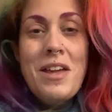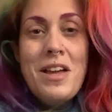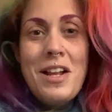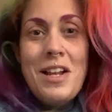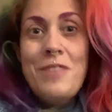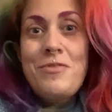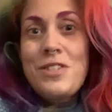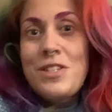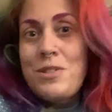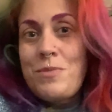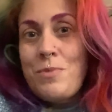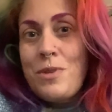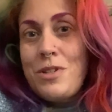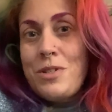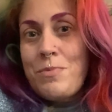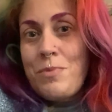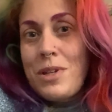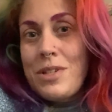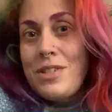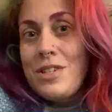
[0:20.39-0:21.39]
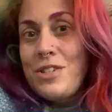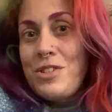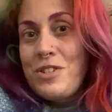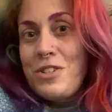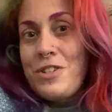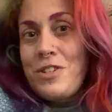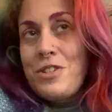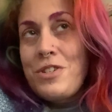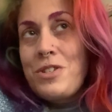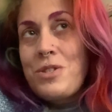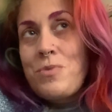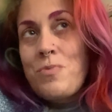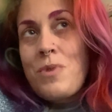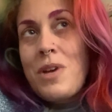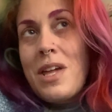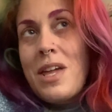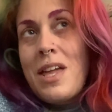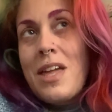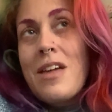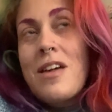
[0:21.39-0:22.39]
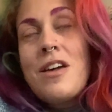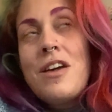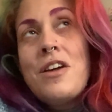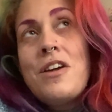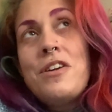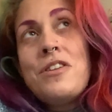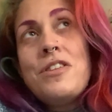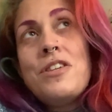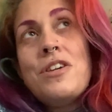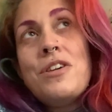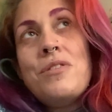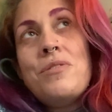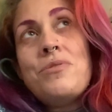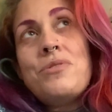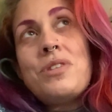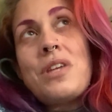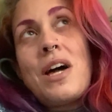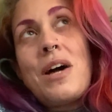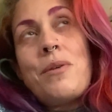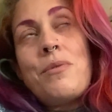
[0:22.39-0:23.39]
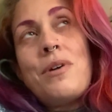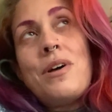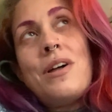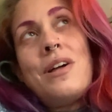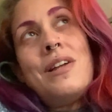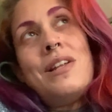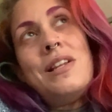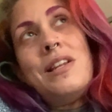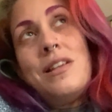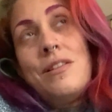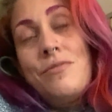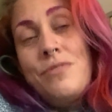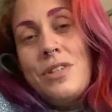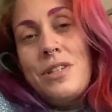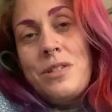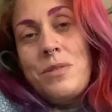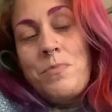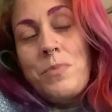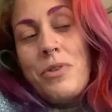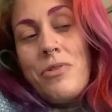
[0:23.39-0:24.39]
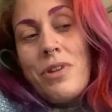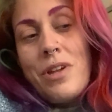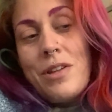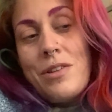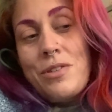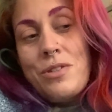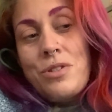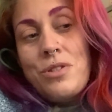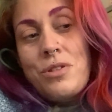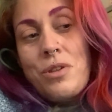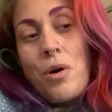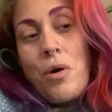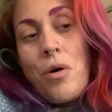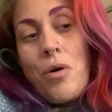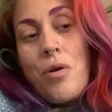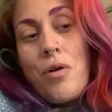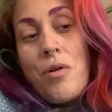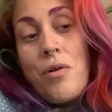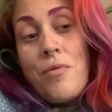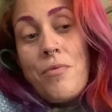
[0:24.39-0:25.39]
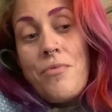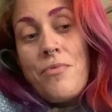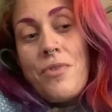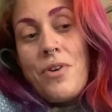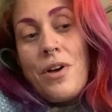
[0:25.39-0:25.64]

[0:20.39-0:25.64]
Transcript: Lived experience practitioners, we use our lived experience of